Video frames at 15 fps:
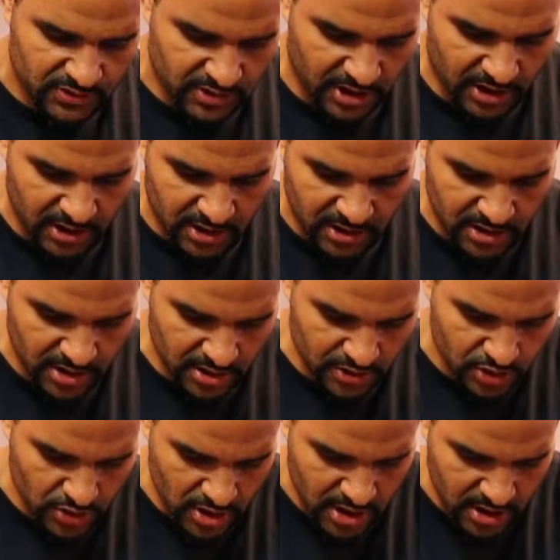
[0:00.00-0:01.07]
stick it in the other
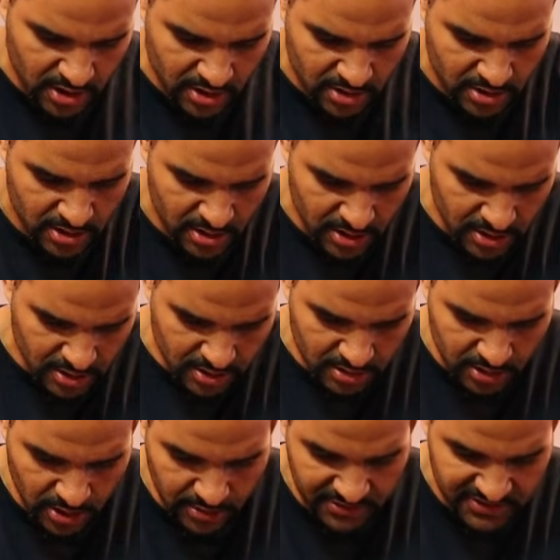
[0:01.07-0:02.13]
tray,
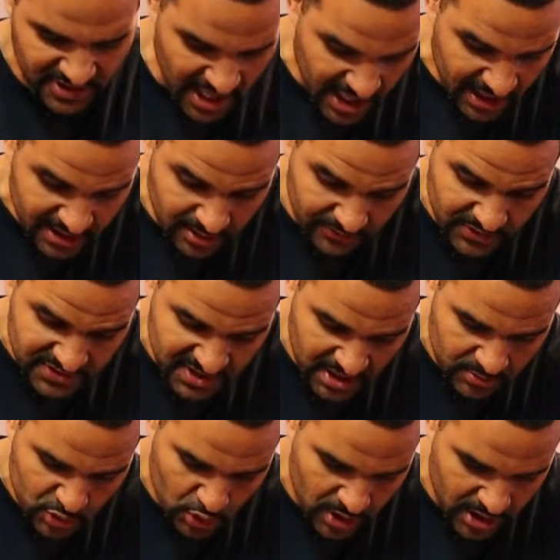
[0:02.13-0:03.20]
the other side of the
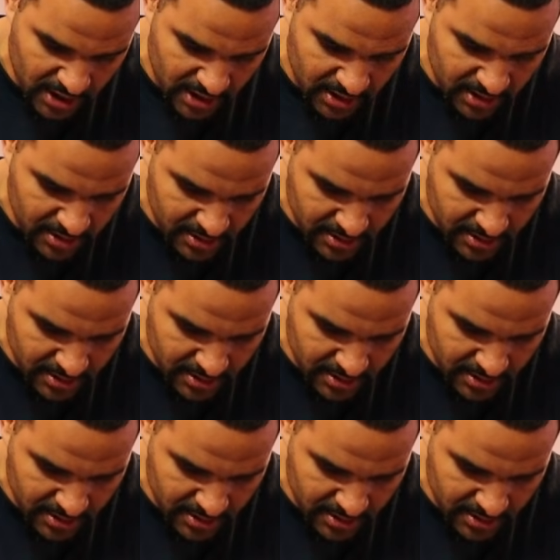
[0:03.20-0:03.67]
same tray,